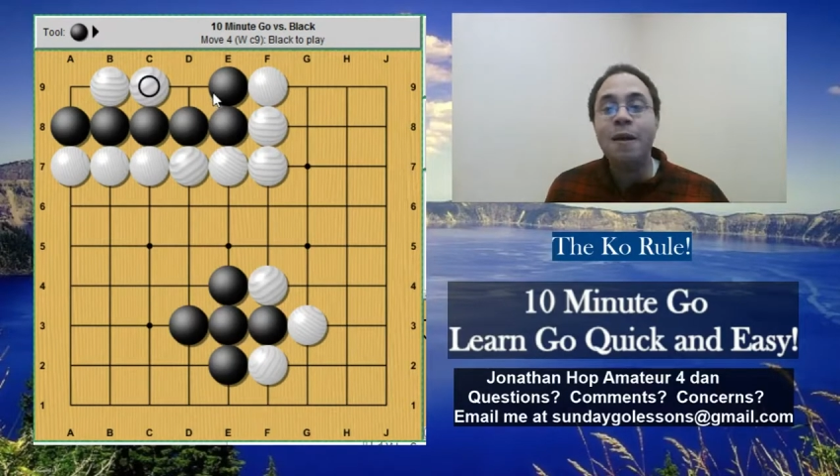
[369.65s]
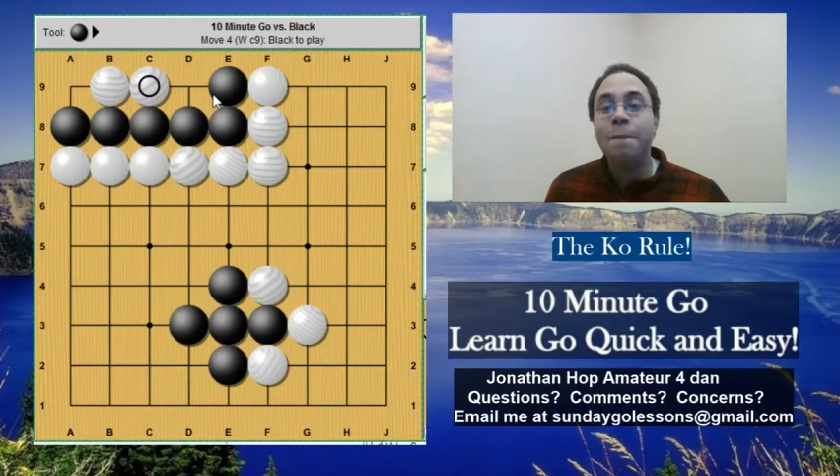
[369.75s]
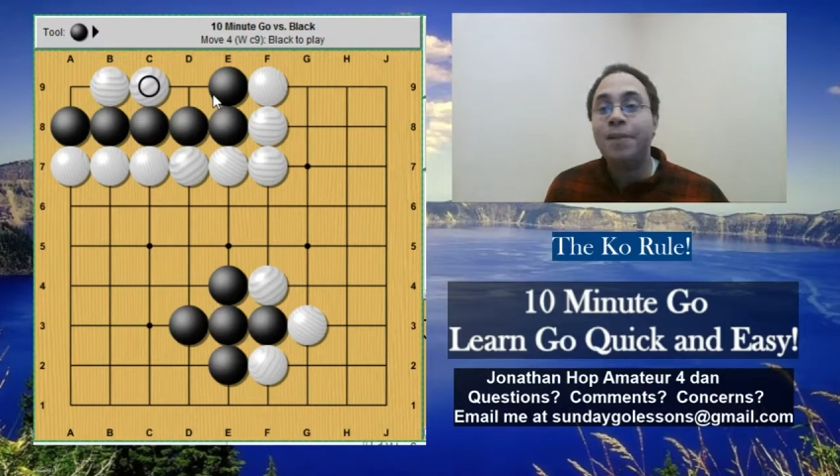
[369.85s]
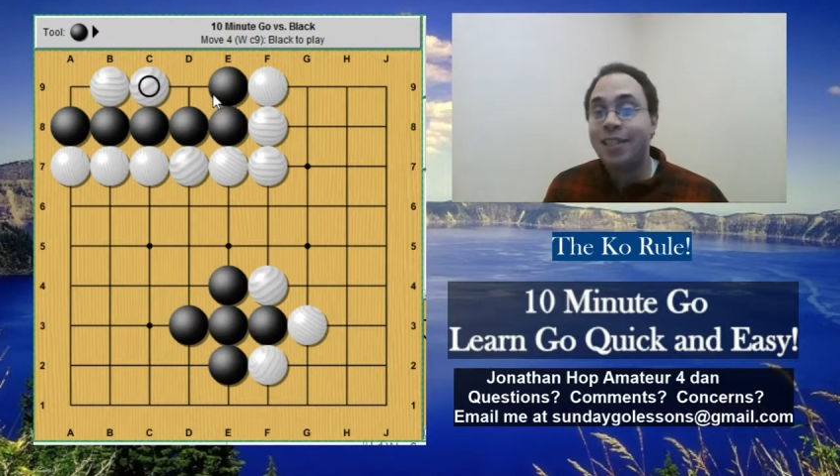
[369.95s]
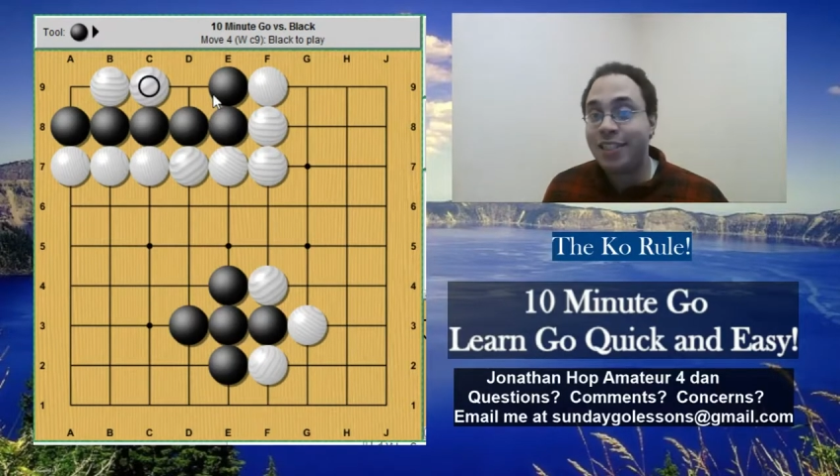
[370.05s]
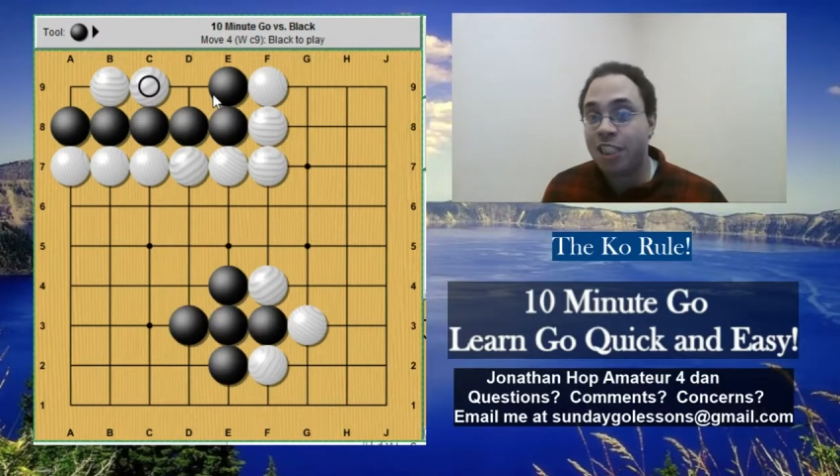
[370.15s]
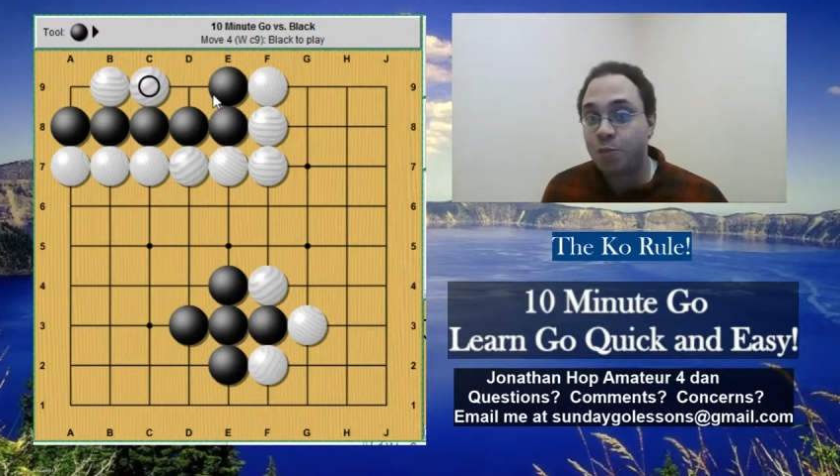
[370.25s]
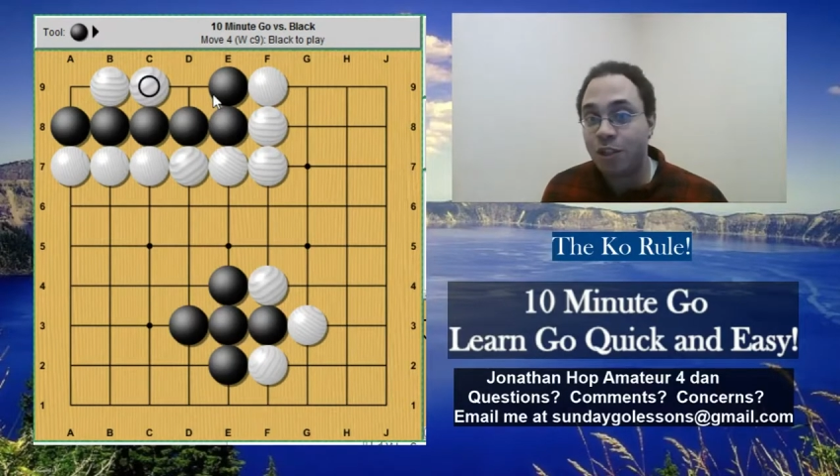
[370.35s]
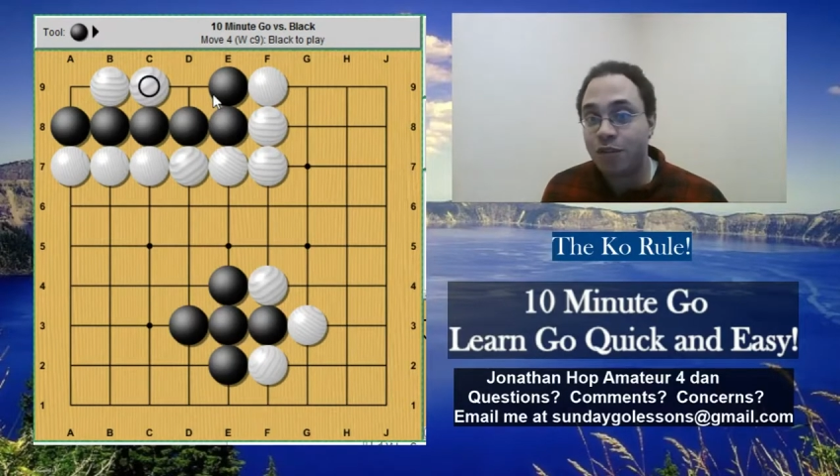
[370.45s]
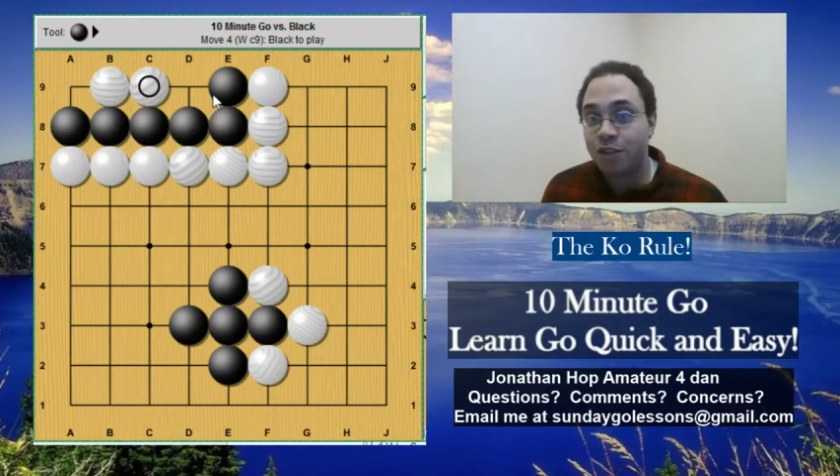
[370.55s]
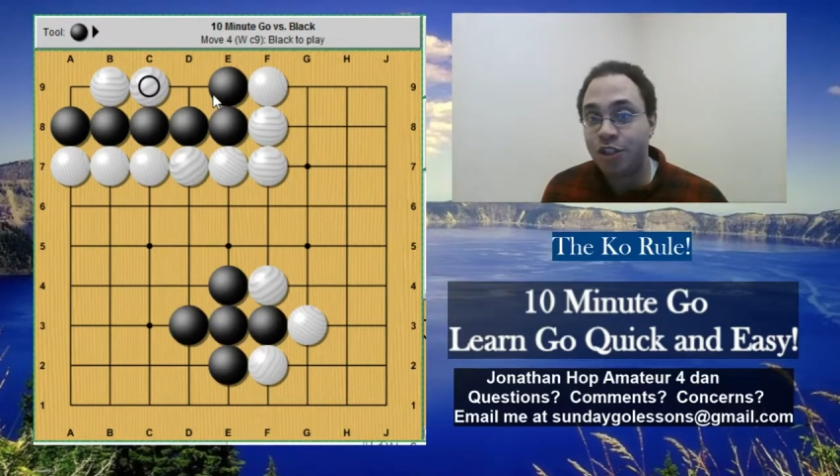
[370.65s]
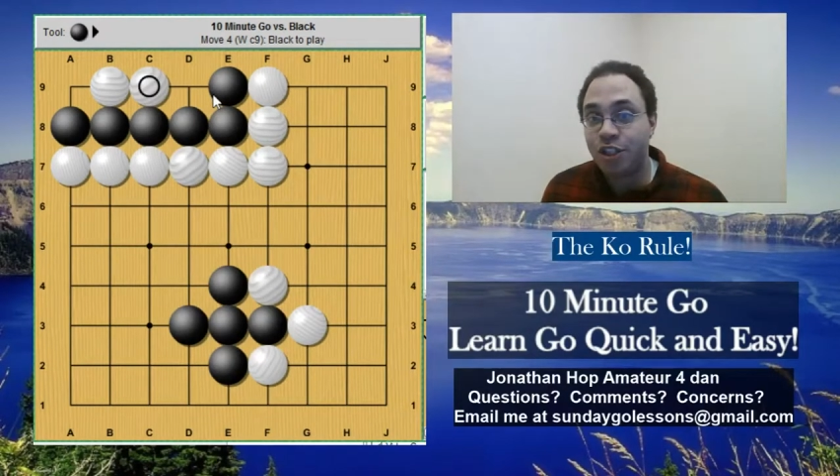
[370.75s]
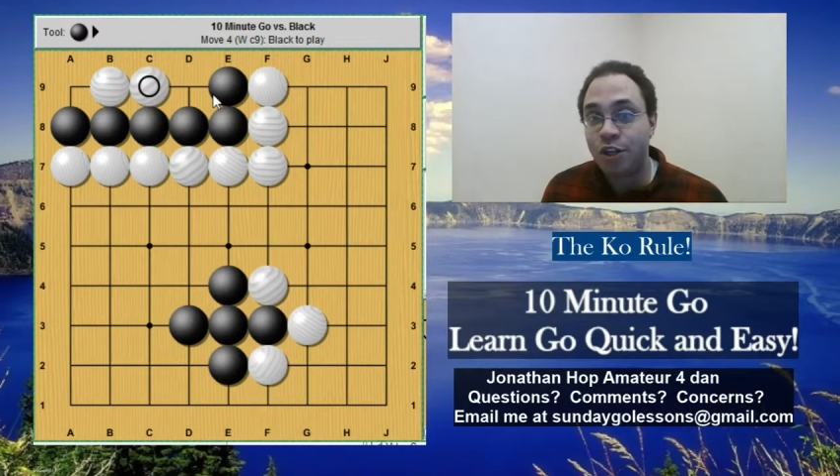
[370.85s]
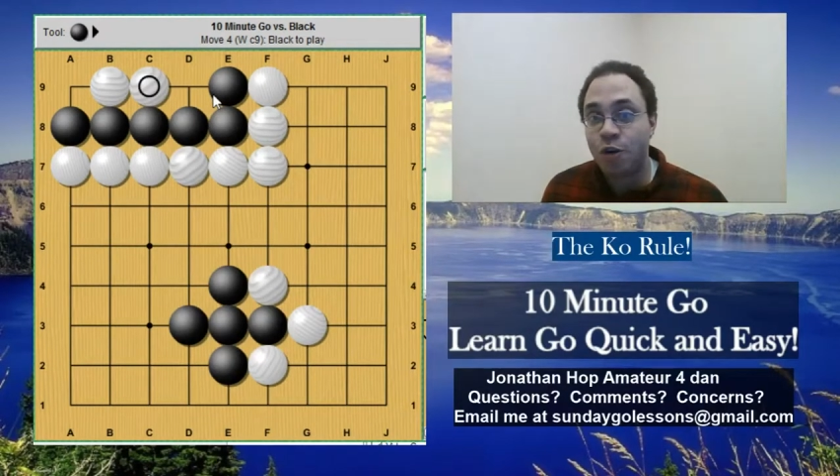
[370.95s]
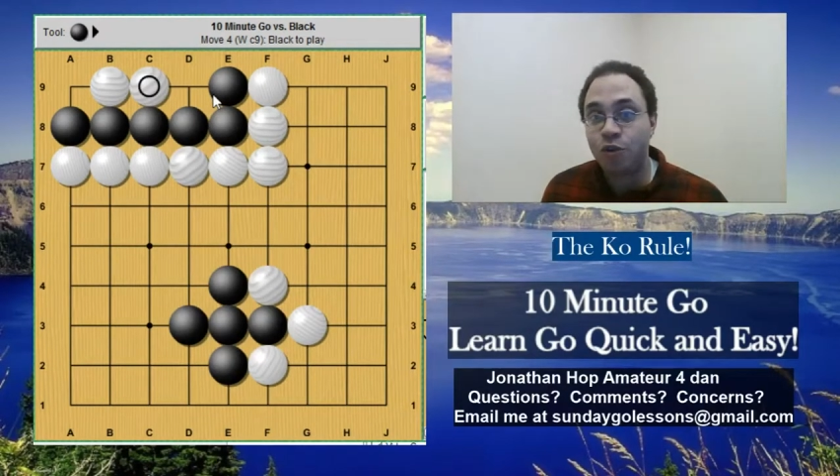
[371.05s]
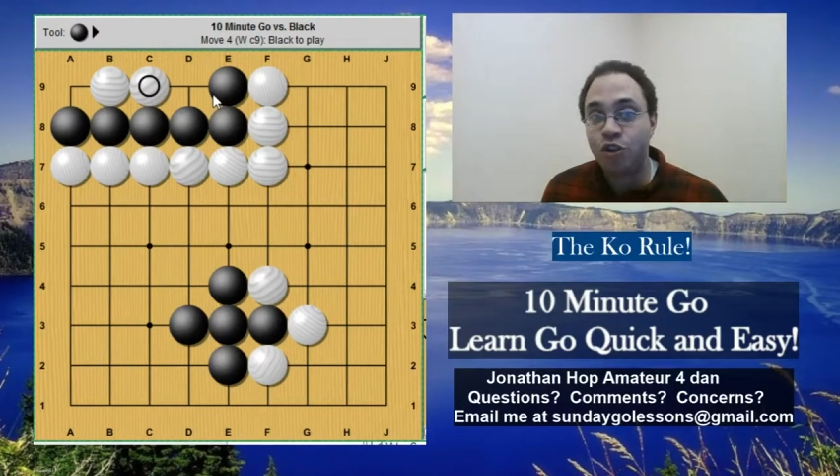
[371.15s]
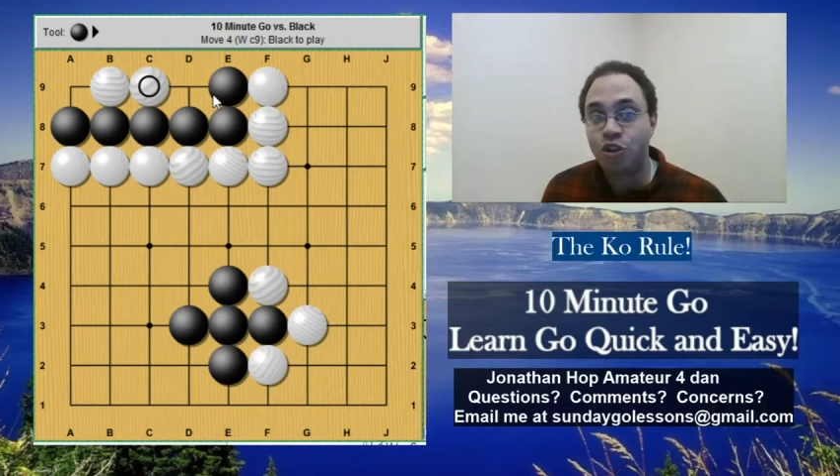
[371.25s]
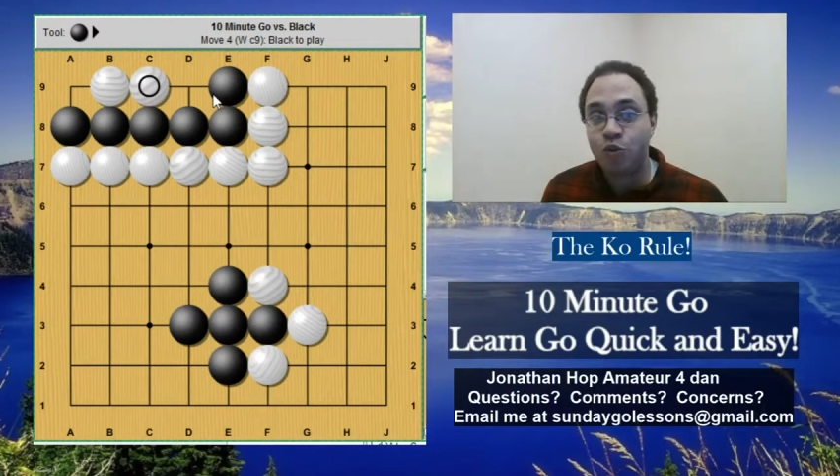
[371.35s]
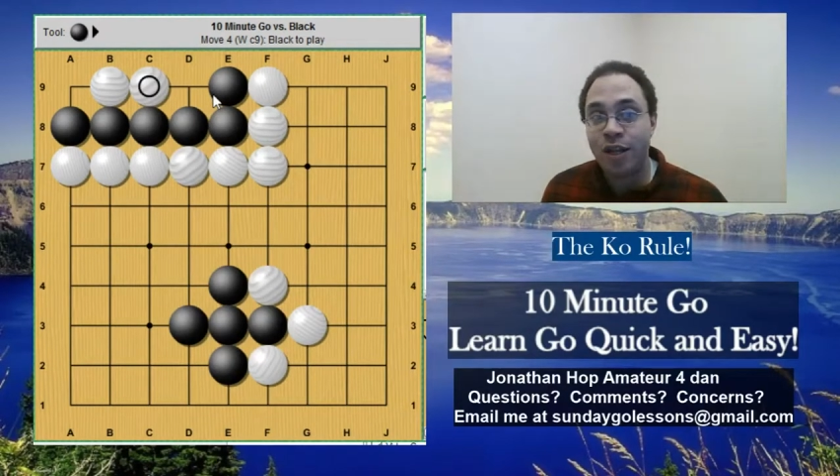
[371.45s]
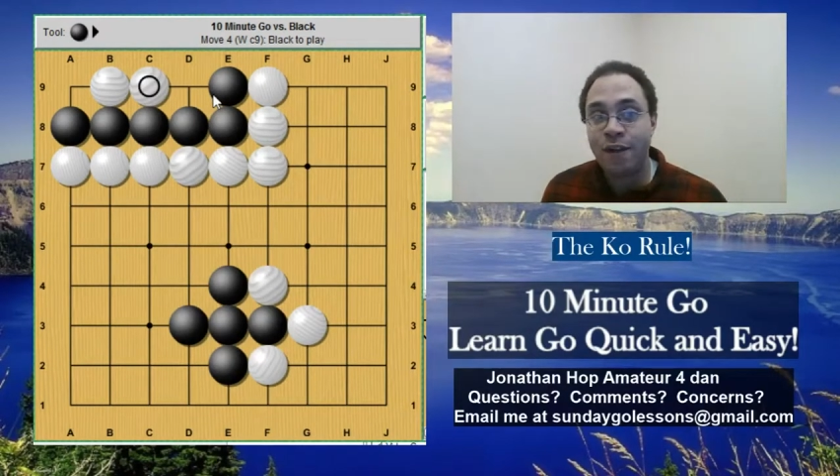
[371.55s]
plus six points for the stone, which is
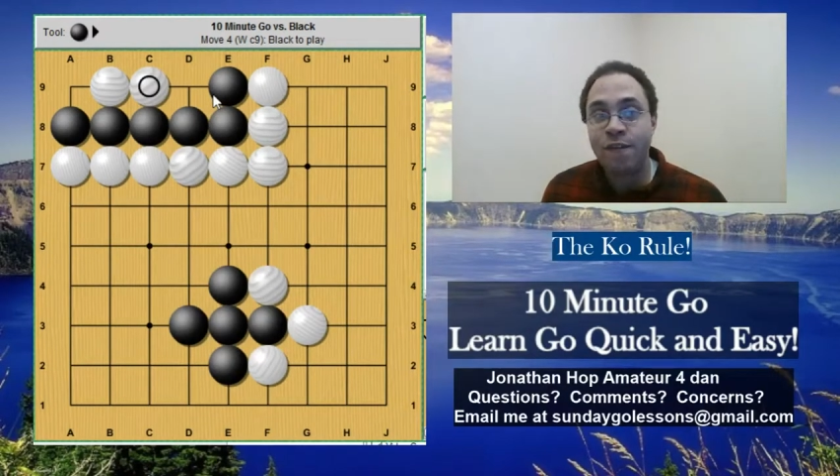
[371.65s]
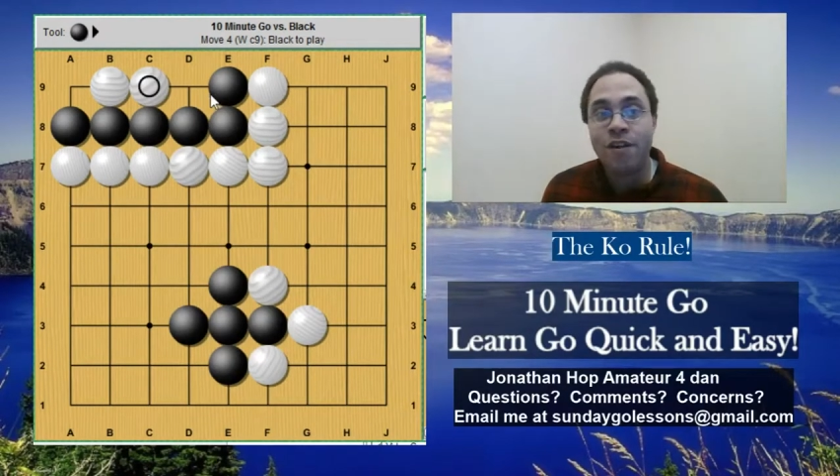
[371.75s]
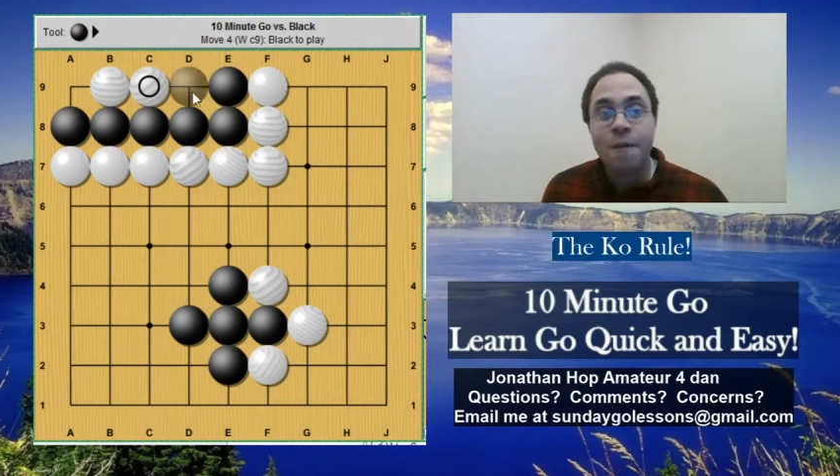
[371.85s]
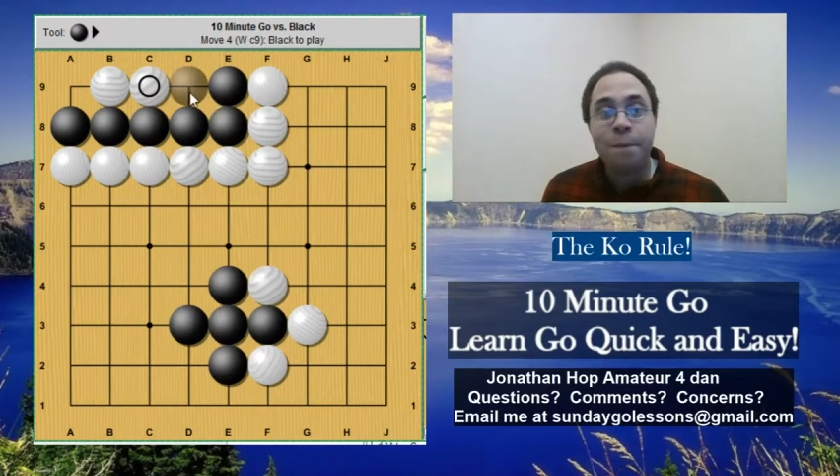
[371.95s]
12,